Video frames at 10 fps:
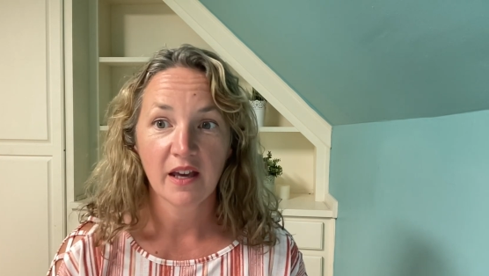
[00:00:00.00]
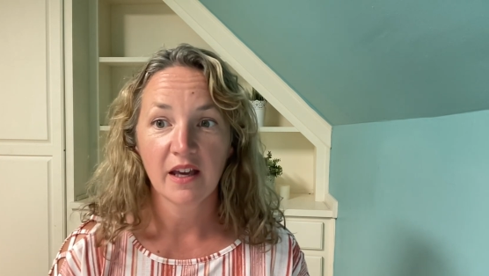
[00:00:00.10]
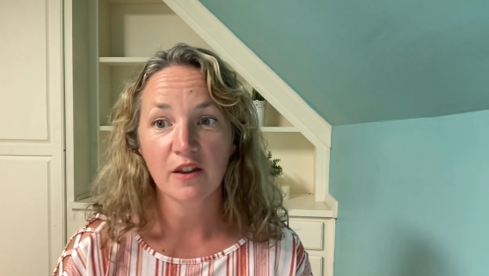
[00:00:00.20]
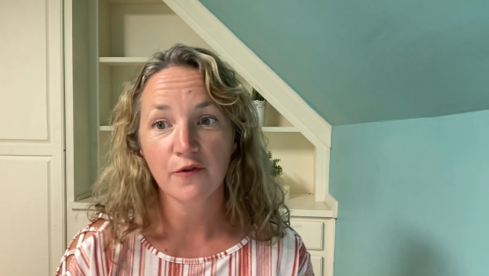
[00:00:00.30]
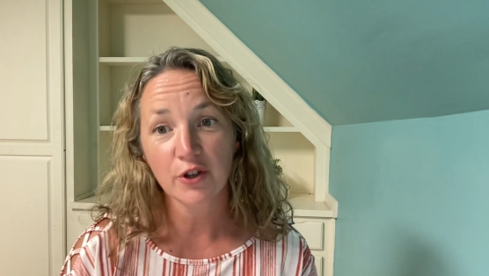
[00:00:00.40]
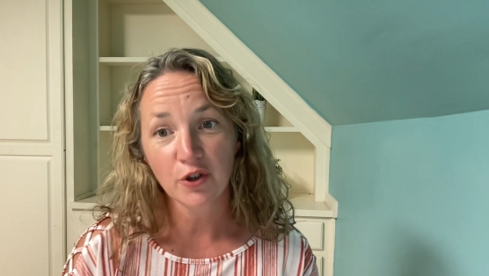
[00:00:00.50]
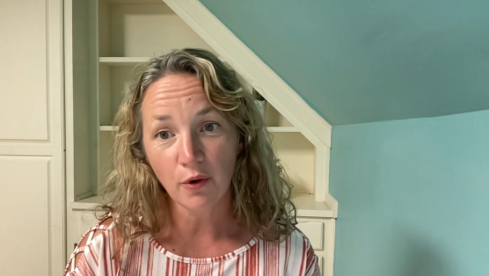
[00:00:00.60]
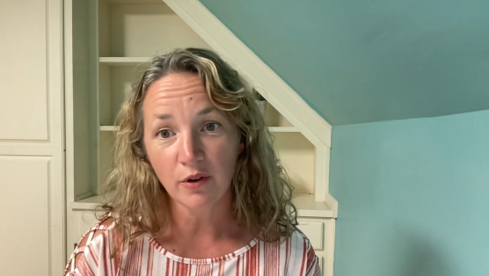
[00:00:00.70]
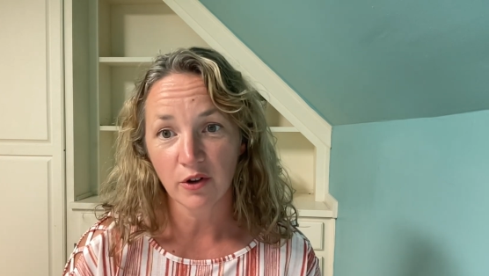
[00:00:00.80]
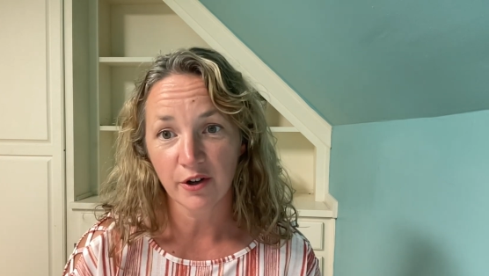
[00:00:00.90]
is for your
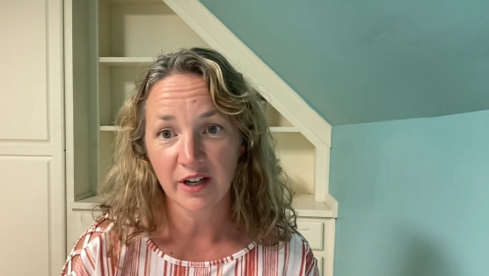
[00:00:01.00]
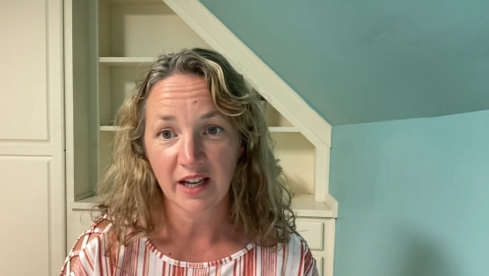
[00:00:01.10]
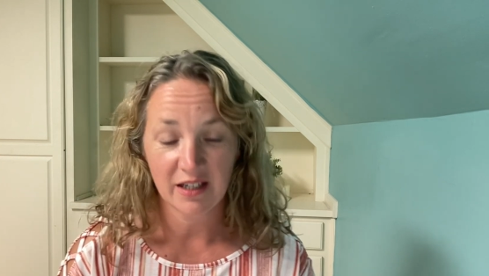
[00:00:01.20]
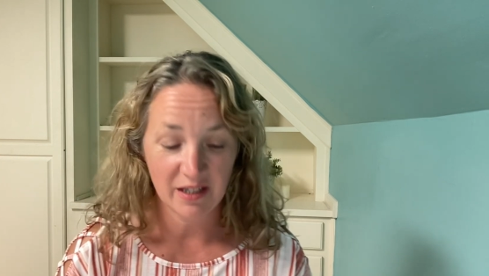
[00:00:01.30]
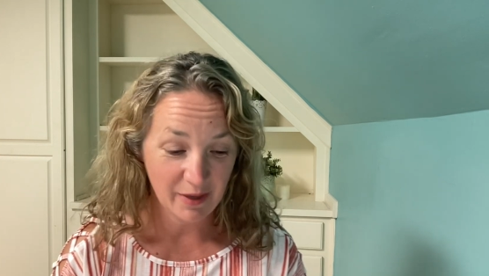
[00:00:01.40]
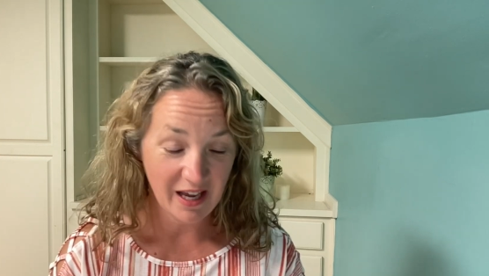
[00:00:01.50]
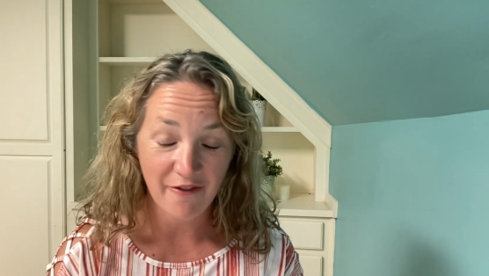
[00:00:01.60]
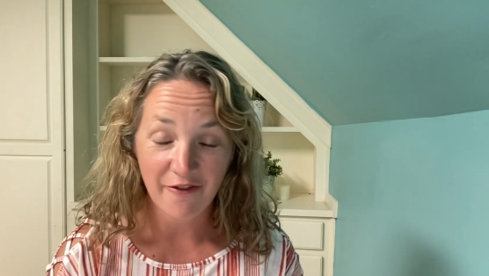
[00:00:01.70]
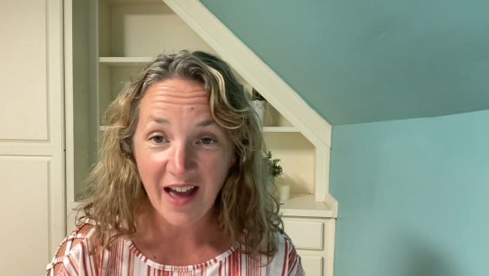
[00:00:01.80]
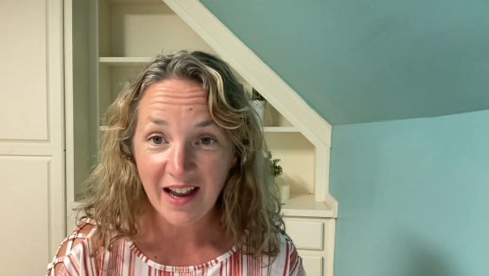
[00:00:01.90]
learning to be
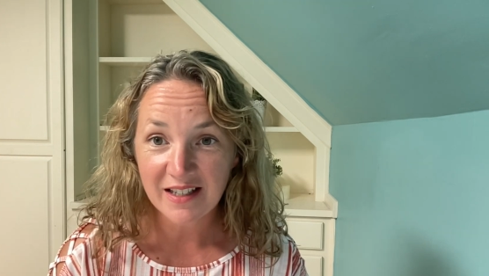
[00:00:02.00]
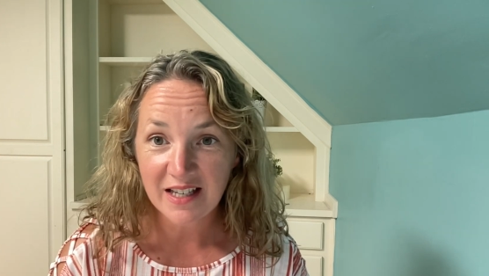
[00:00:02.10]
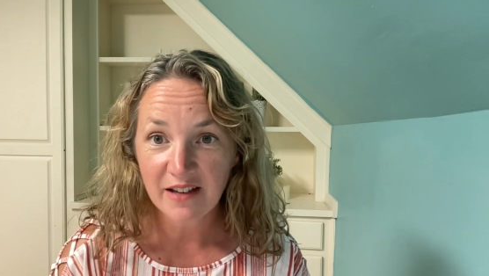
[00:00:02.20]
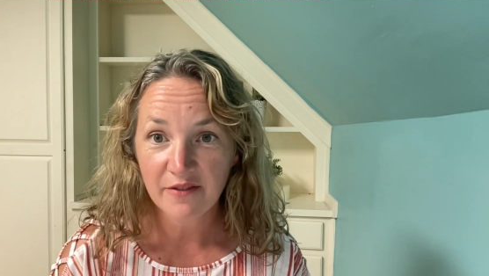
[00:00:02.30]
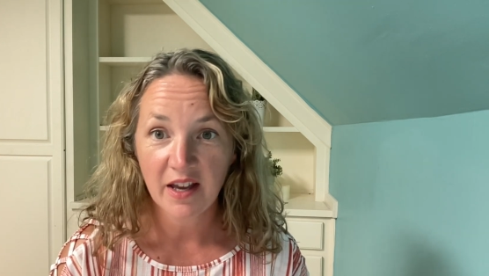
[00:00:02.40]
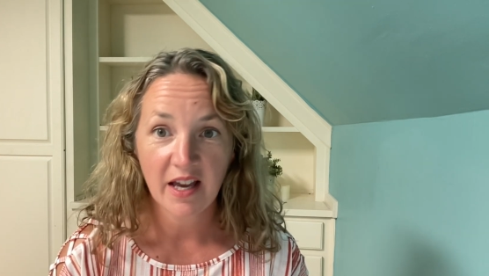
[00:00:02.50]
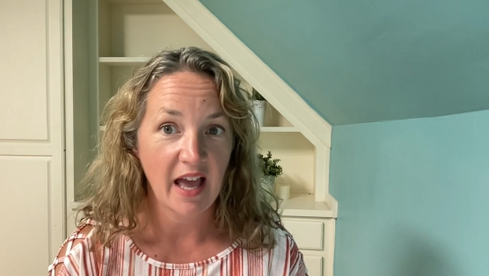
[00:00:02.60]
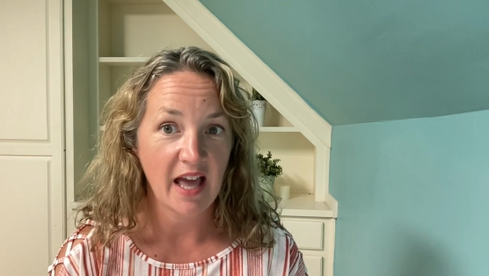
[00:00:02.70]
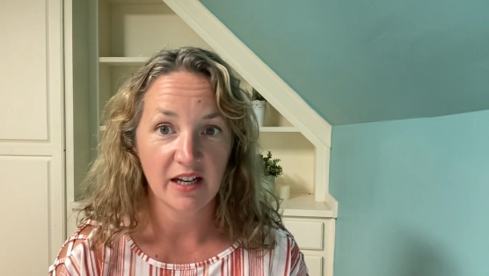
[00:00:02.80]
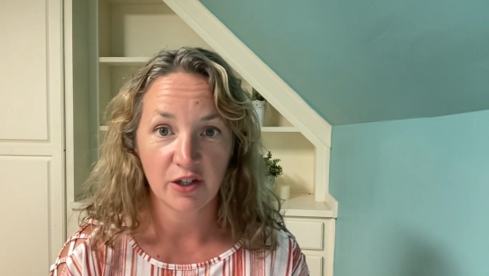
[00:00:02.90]
effective
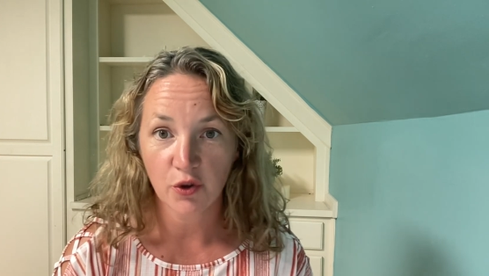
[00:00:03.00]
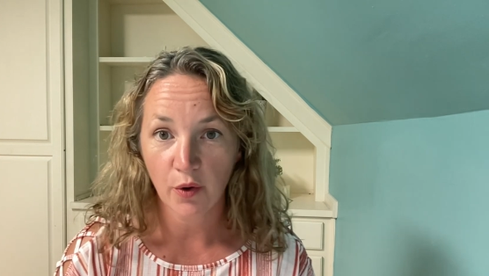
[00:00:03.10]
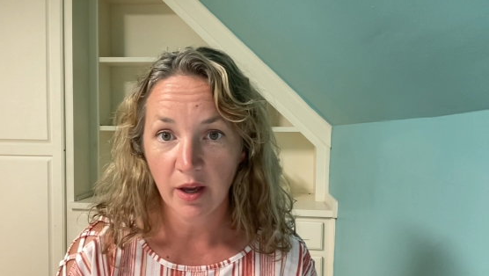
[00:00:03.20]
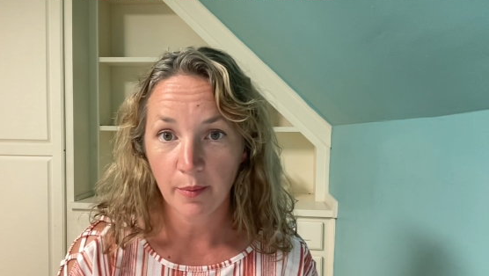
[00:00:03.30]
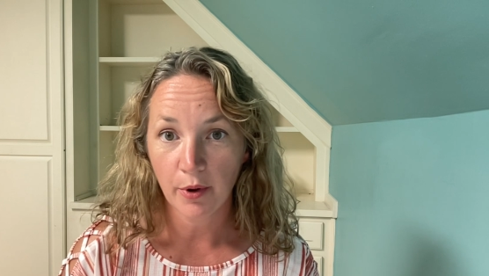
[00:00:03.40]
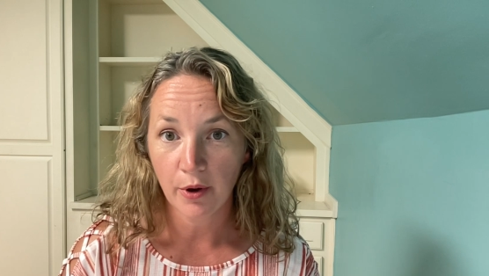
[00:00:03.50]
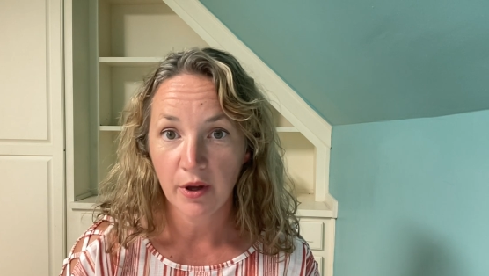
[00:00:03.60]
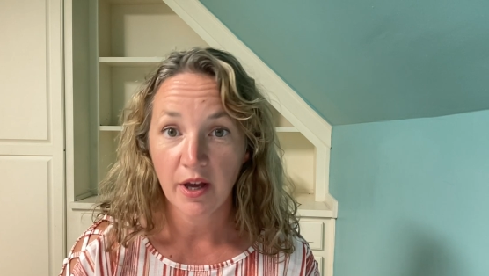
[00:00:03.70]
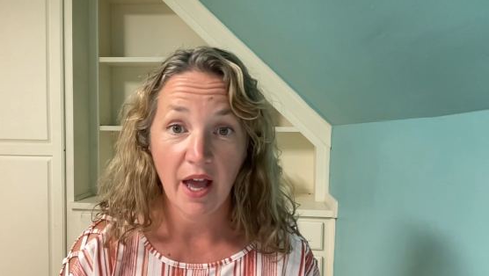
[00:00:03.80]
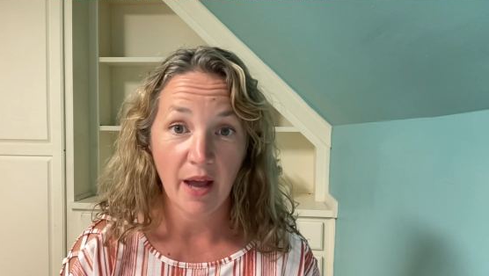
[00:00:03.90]
and enjoyable,
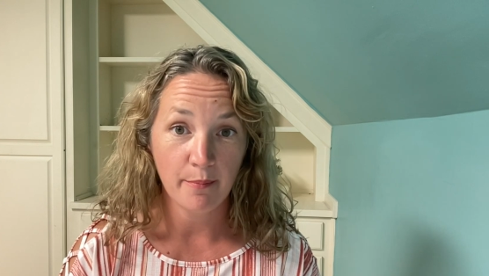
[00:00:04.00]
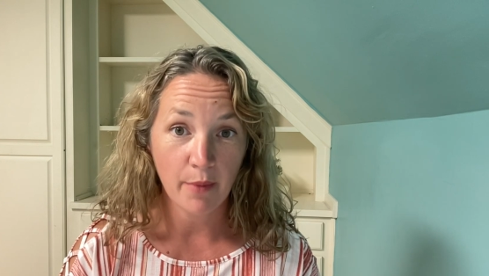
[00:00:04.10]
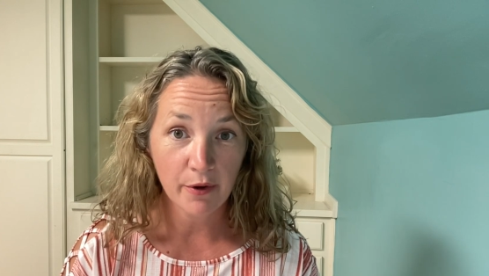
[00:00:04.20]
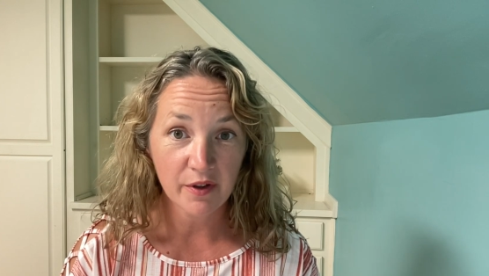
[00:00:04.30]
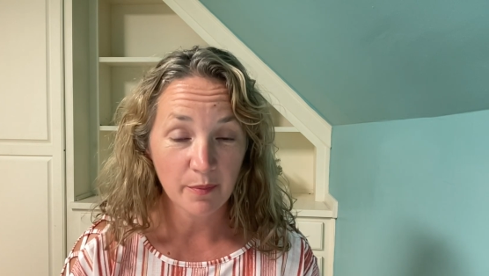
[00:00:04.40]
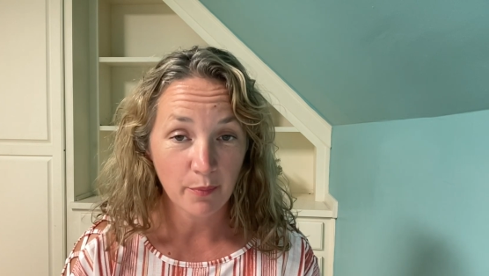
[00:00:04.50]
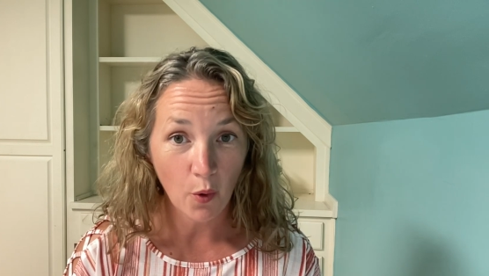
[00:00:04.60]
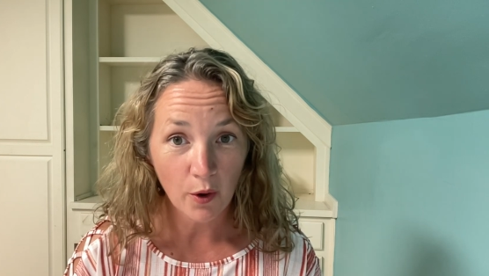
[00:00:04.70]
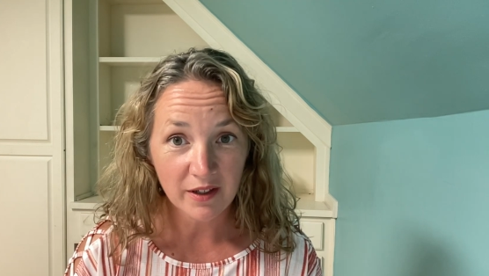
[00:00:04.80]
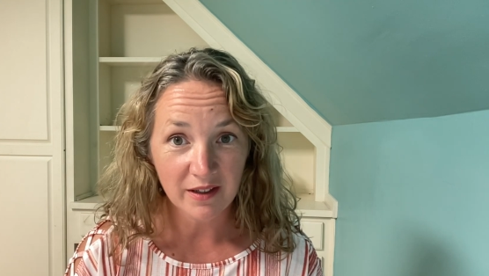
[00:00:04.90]
and most
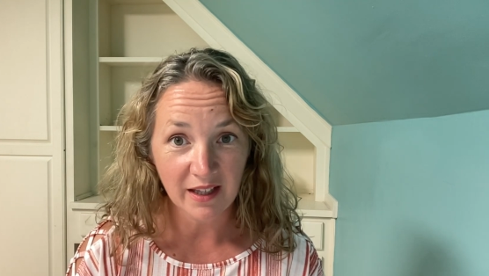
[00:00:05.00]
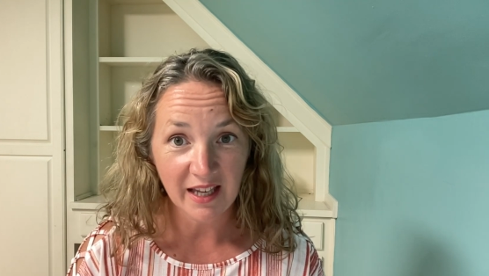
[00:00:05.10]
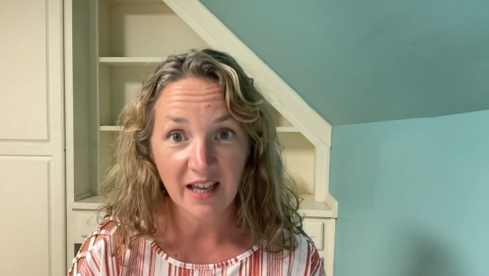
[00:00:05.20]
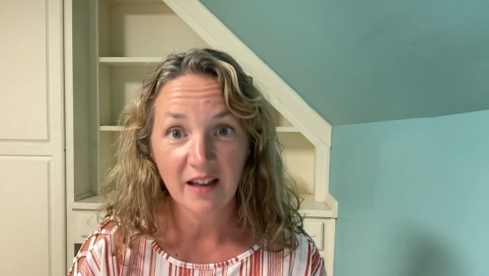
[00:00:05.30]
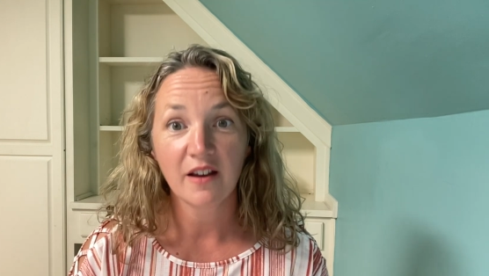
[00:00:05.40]
importantly,